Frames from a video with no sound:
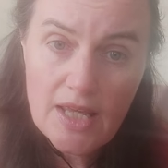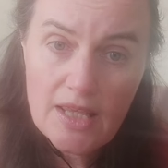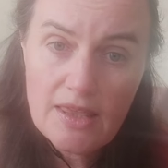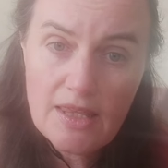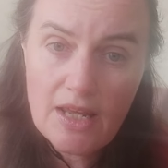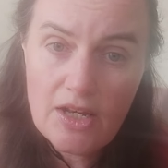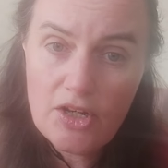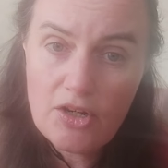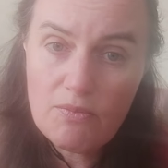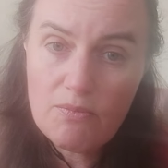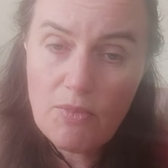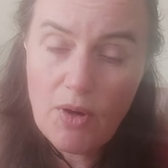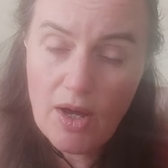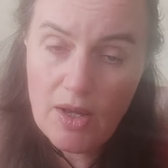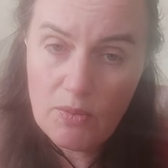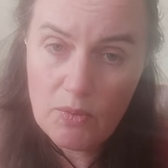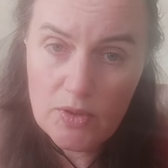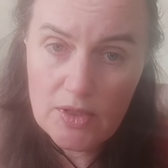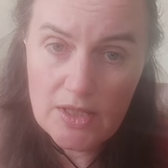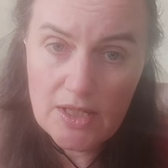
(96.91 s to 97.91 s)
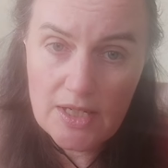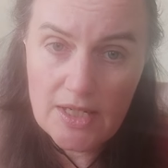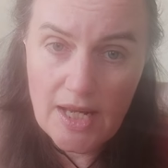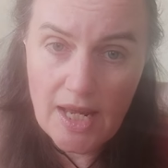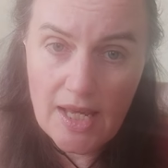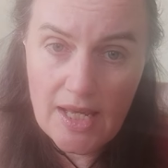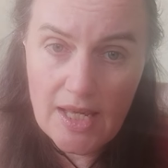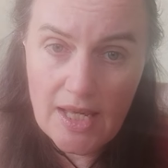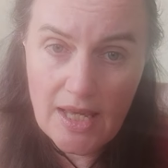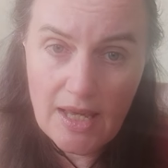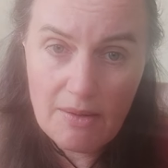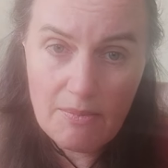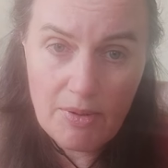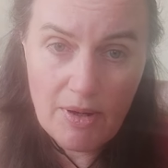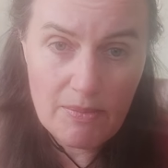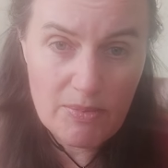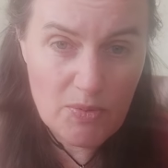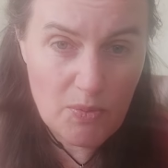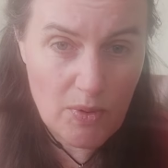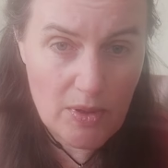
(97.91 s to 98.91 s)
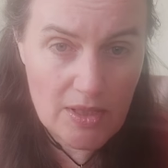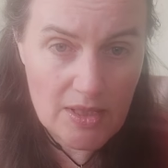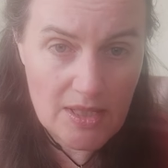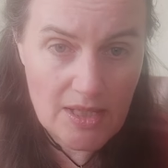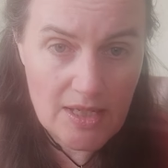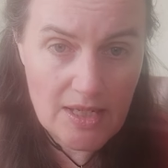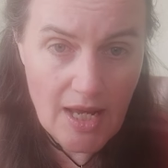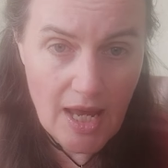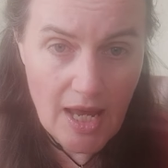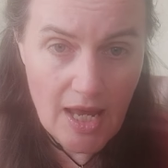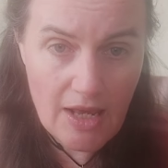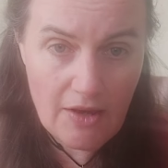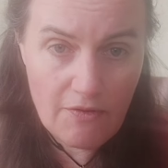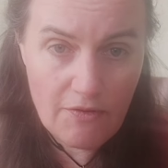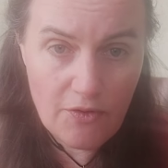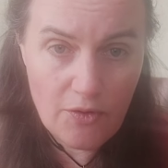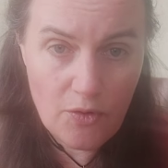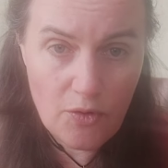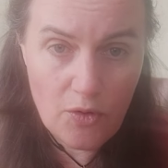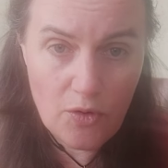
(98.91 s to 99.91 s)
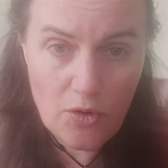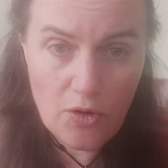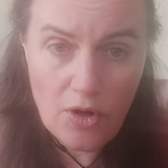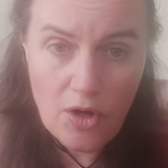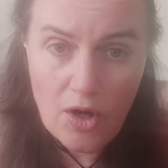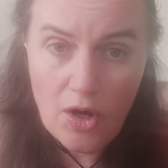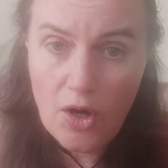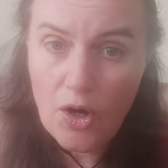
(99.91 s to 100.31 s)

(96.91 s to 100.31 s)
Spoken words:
then you might want to take it perhaps once a day for